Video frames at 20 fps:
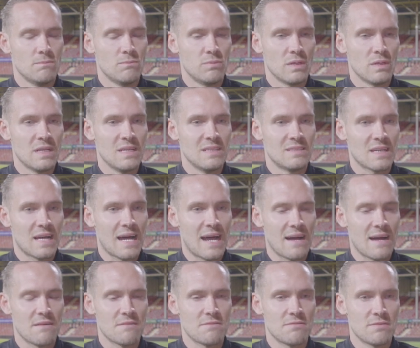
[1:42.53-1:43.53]
We need to
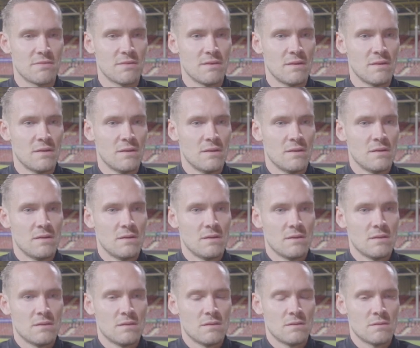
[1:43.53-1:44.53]
have
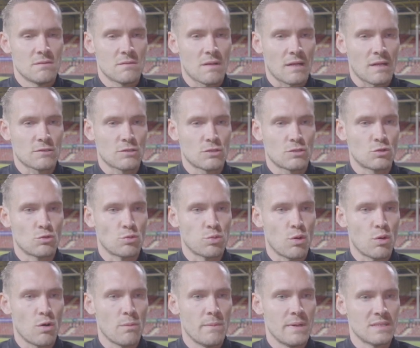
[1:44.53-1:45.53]
that
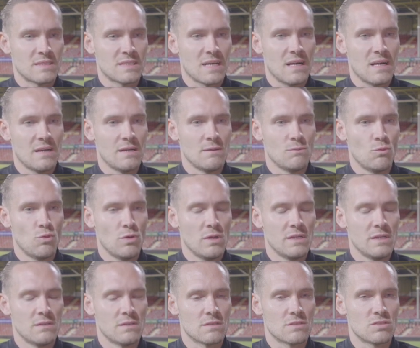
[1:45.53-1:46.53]
strong mentality and
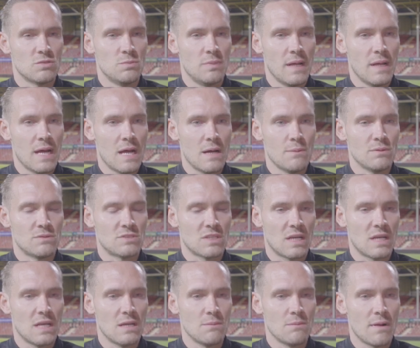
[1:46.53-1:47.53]
willingness to be able to
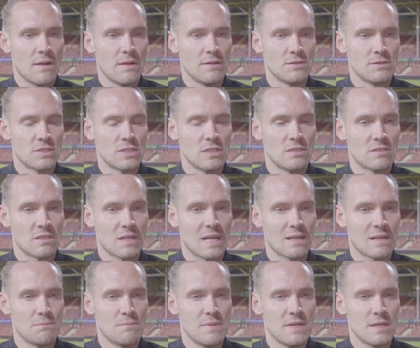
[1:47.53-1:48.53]
keep clean sheets. And
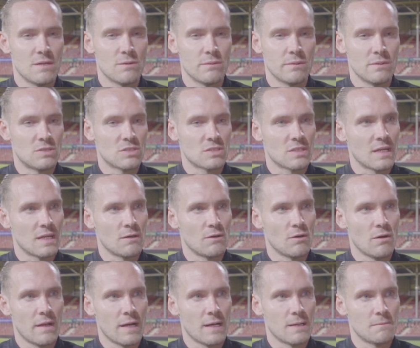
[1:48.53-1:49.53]
at the minute, we just ain't
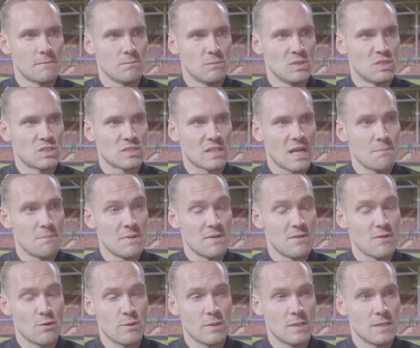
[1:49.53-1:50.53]
got that. We just ain't been
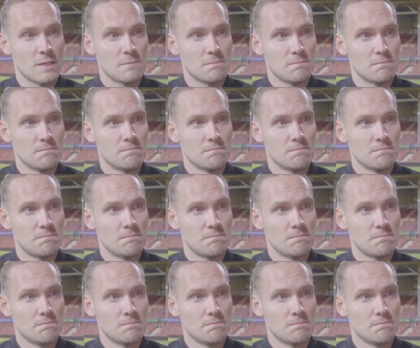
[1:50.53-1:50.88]
doing it.